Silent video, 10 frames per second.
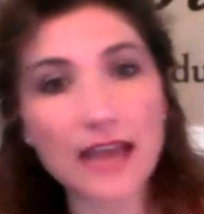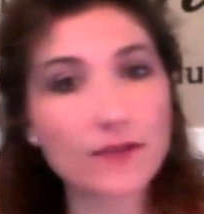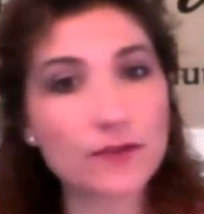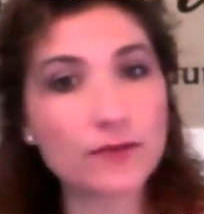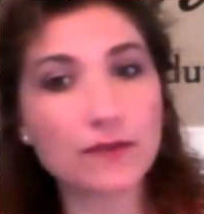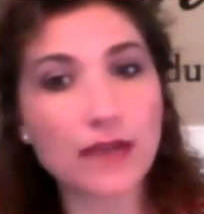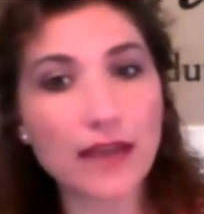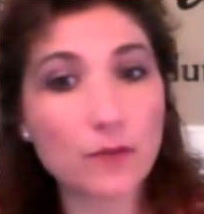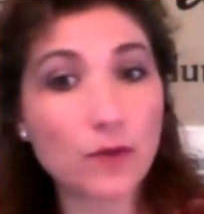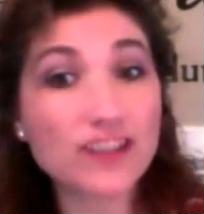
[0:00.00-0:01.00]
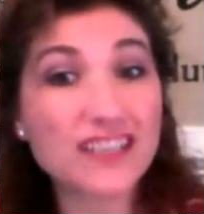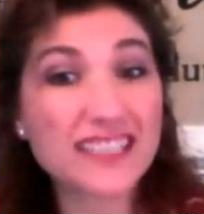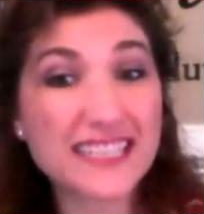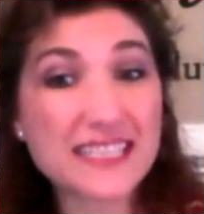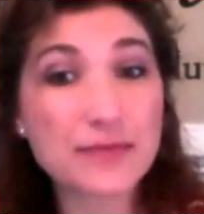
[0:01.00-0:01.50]
you worked on
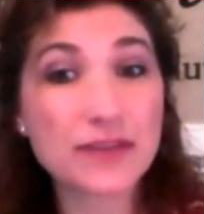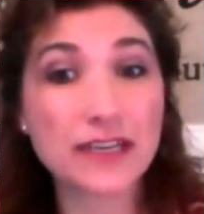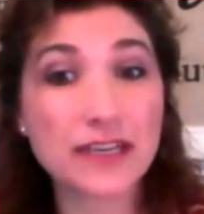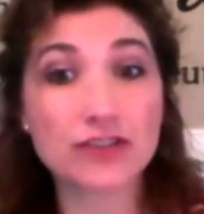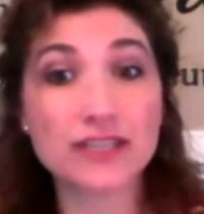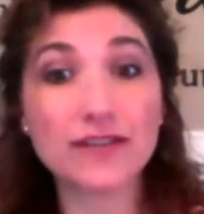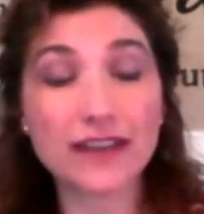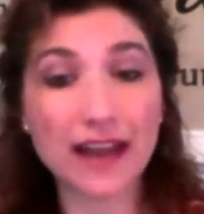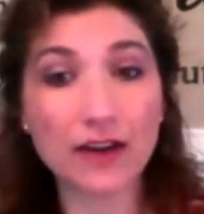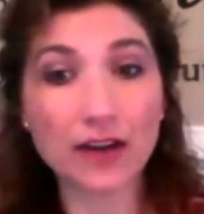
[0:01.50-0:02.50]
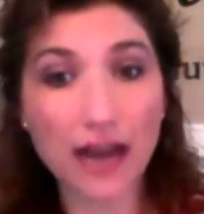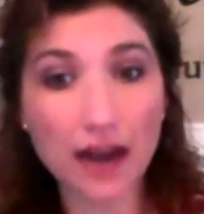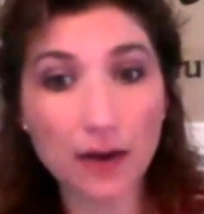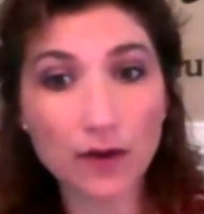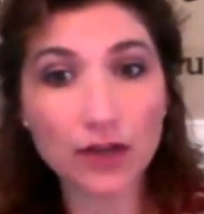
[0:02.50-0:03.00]
discipline in yourself, and how
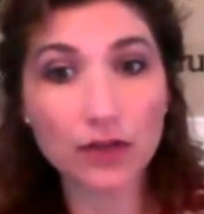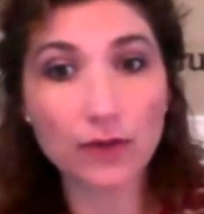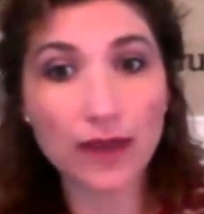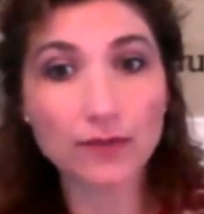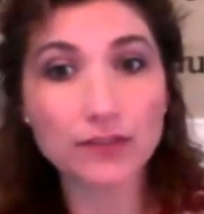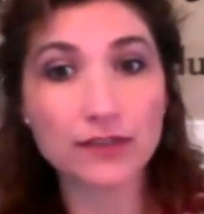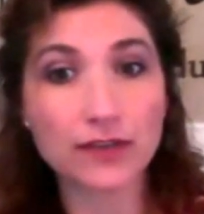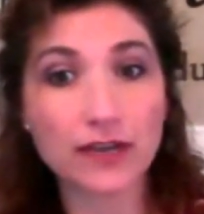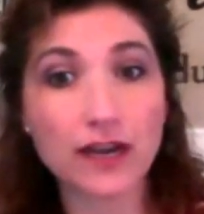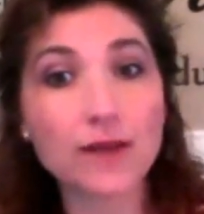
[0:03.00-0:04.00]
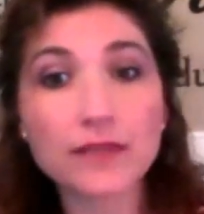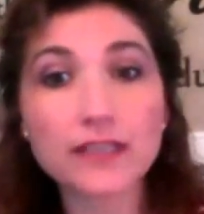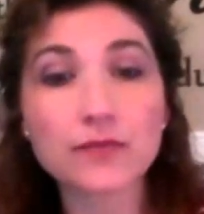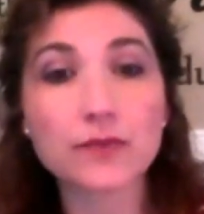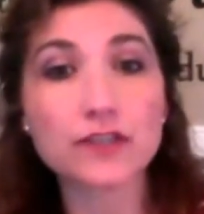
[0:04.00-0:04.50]
are you able to accomplish
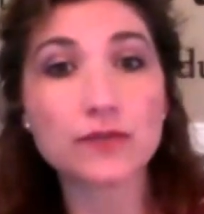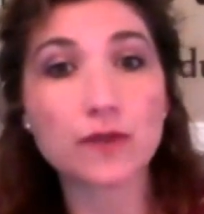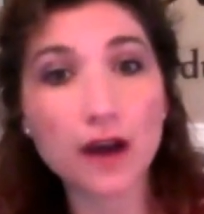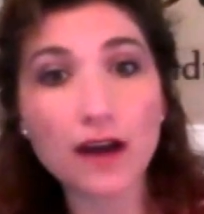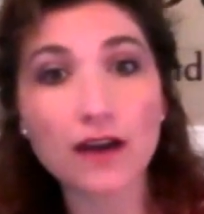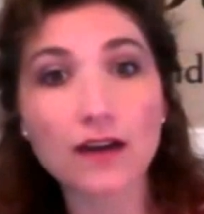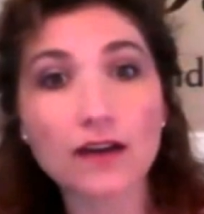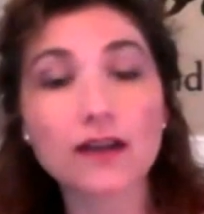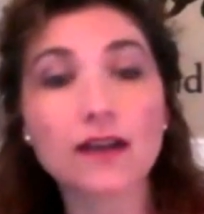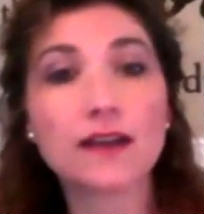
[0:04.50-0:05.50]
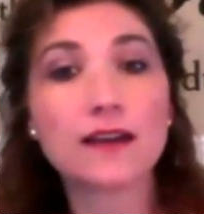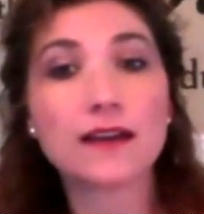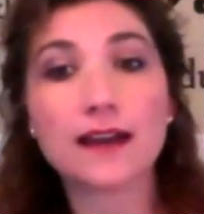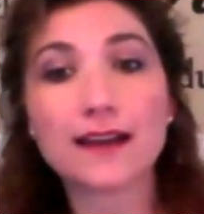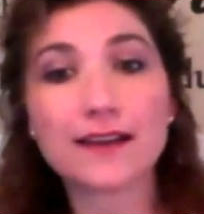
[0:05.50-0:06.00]
what you are
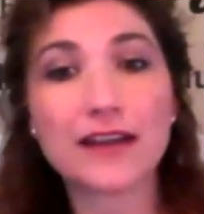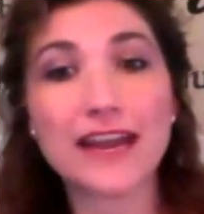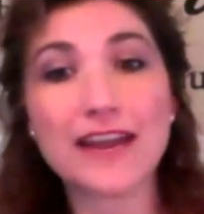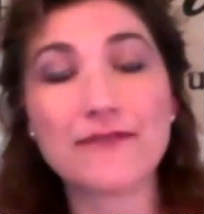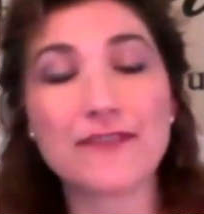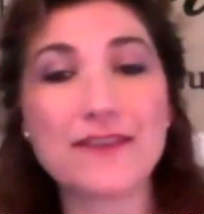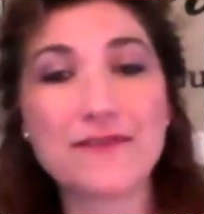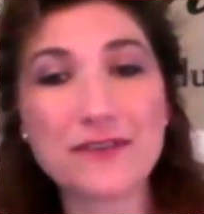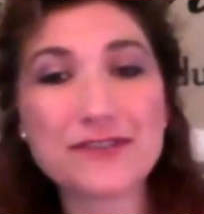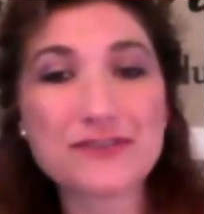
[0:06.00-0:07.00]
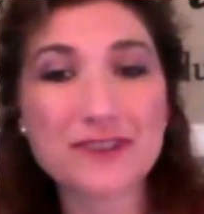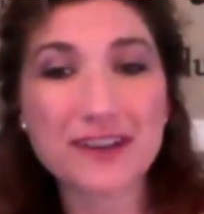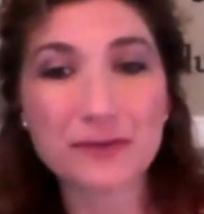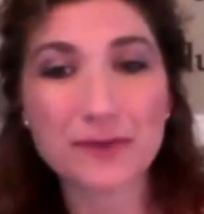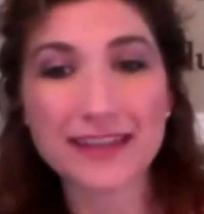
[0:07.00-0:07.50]
if you struggle
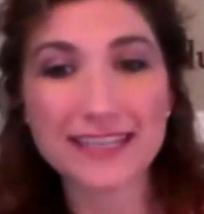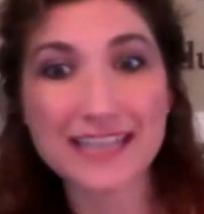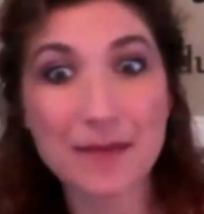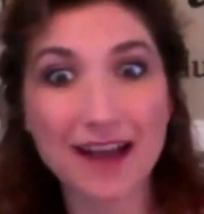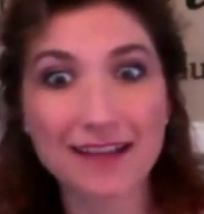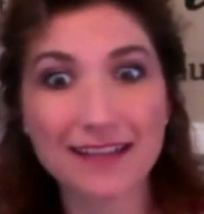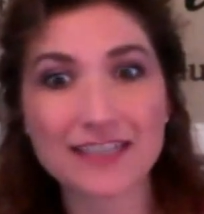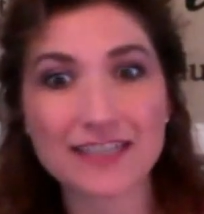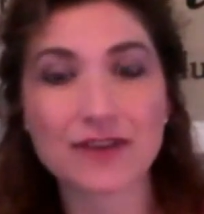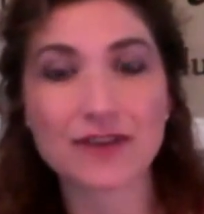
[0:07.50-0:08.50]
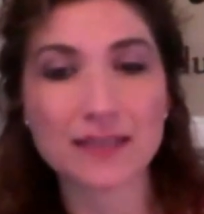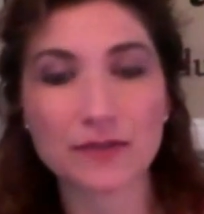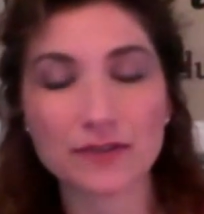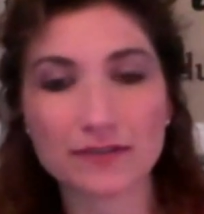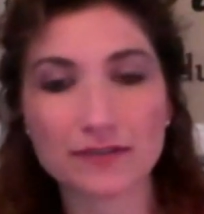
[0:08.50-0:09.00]
with the same highly
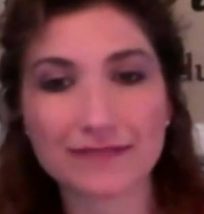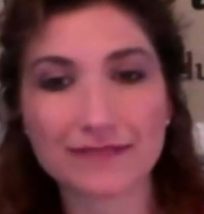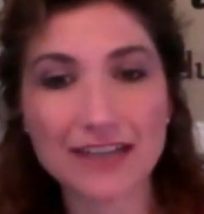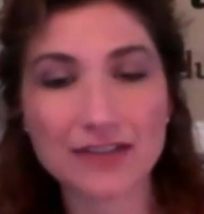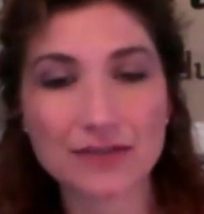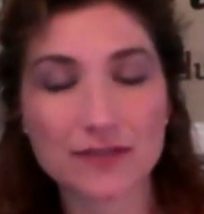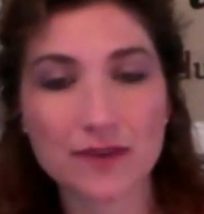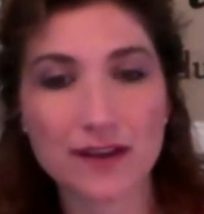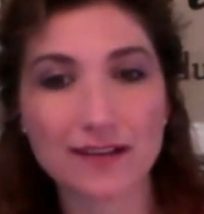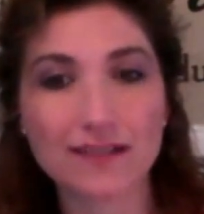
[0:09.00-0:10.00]
distractible nature as well?